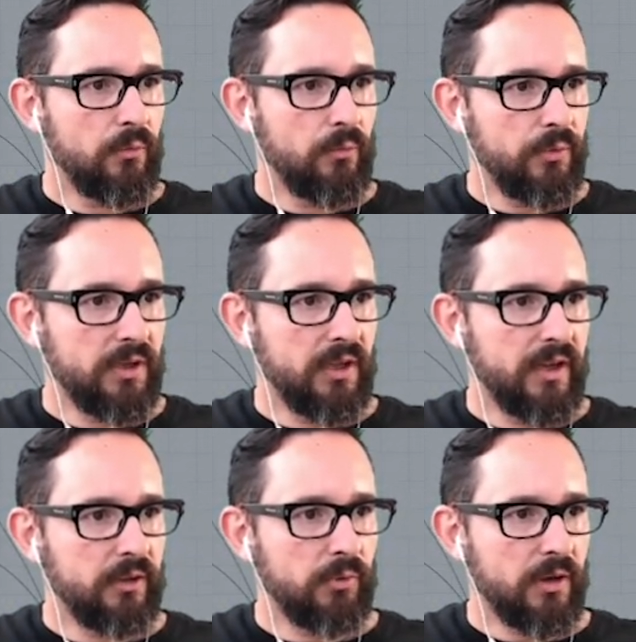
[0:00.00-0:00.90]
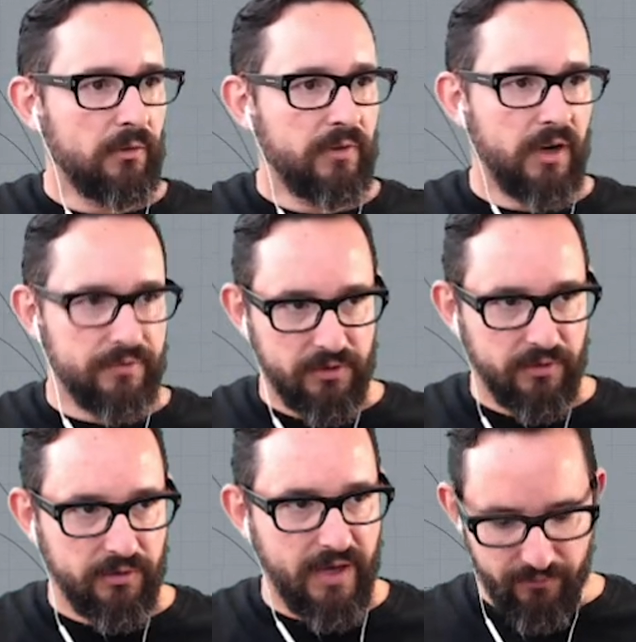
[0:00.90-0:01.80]
network of curves. So
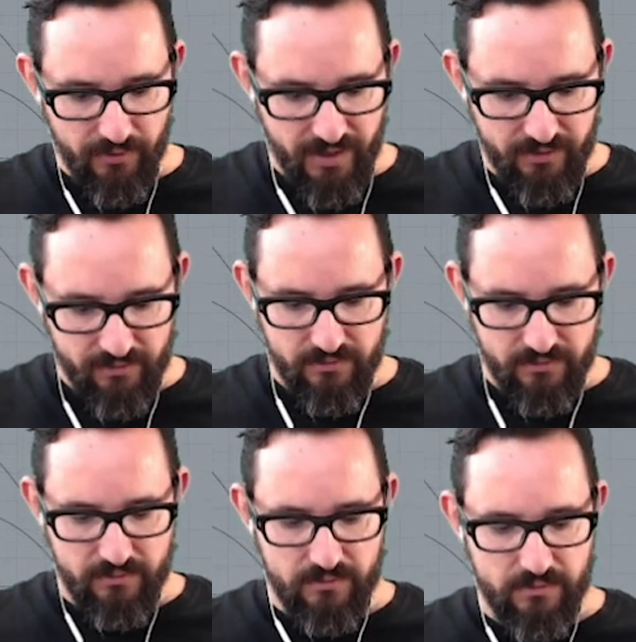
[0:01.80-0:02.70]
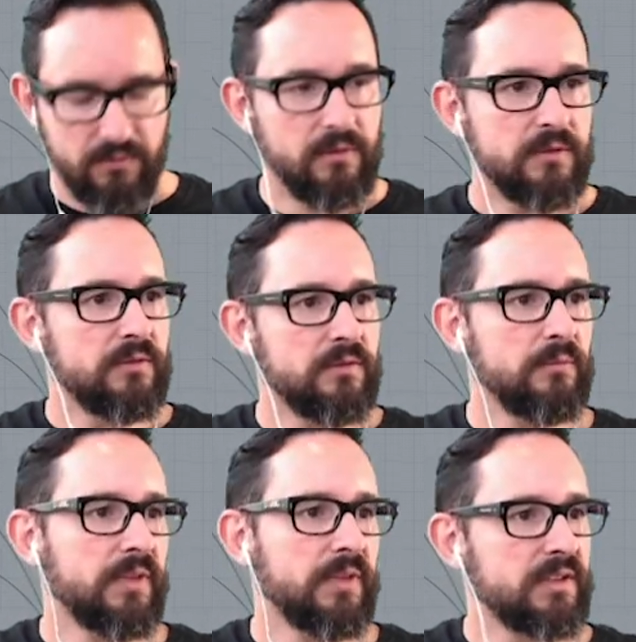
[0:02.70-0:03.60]
that, for that, to
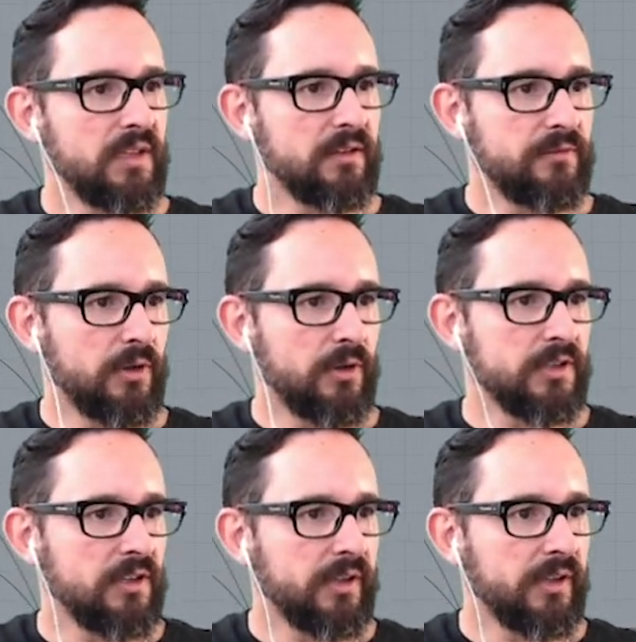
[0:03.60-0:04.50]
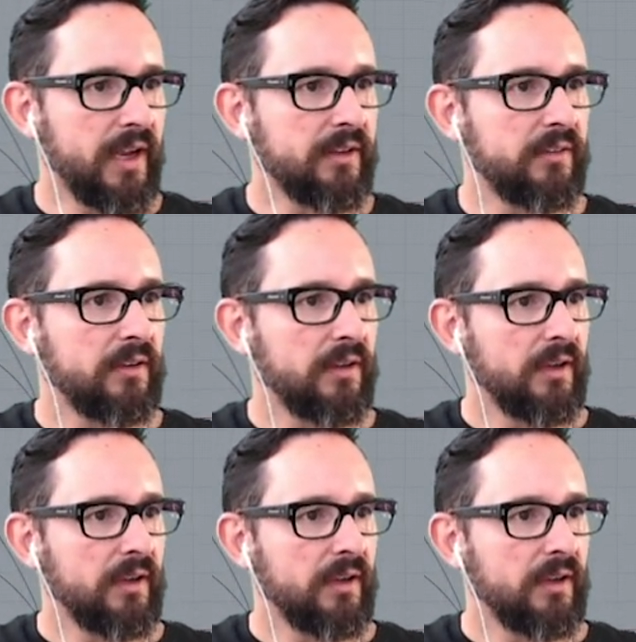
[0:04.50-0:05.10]
some extent, focusing on that.